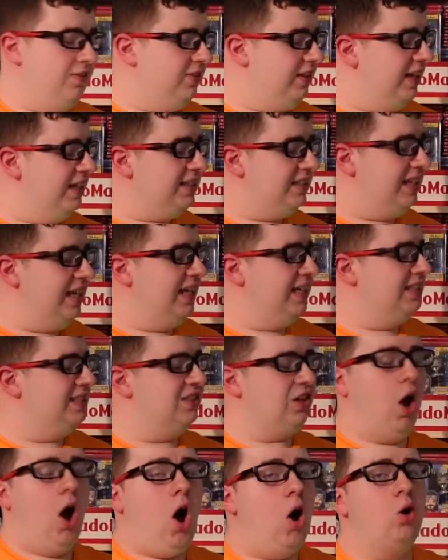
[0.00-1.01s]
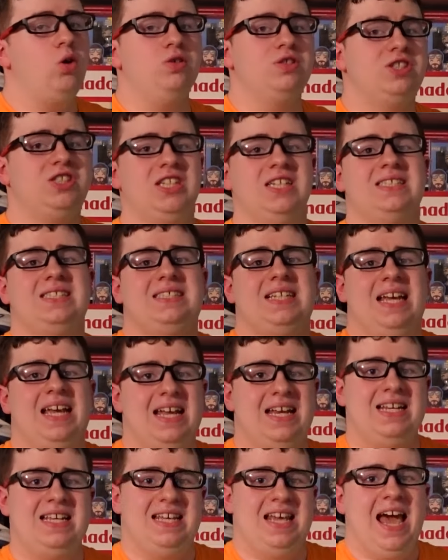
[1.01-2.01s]
This is all just
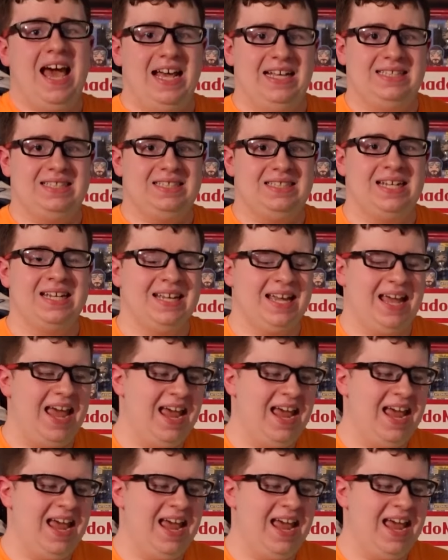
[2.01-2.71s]
NES,